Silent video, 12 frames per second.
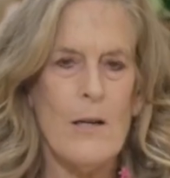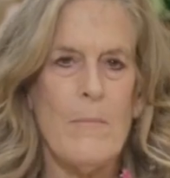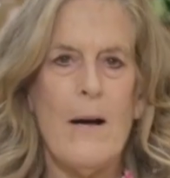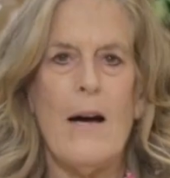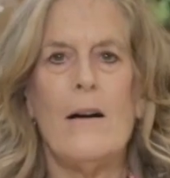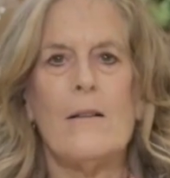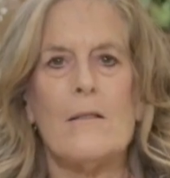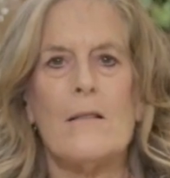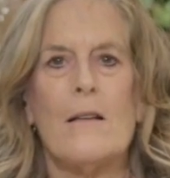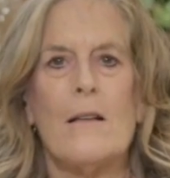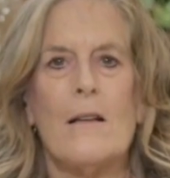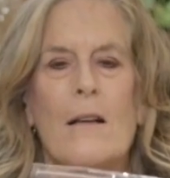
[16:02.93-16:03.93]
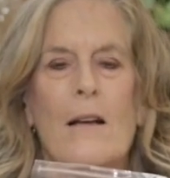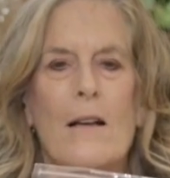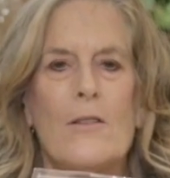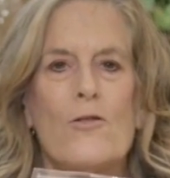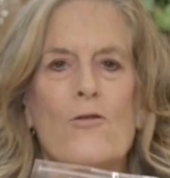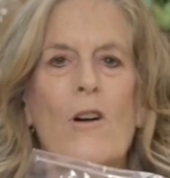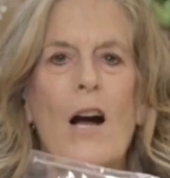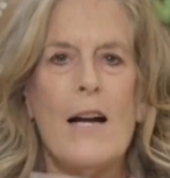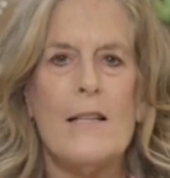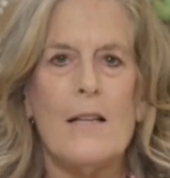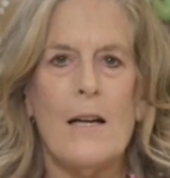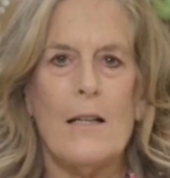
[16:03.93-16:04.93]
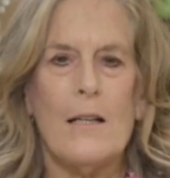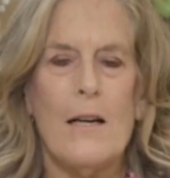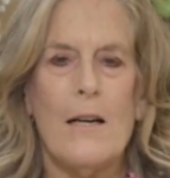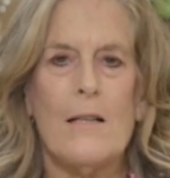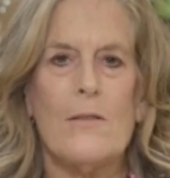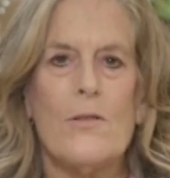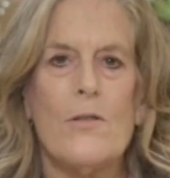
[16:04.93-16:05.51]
about dried daikon.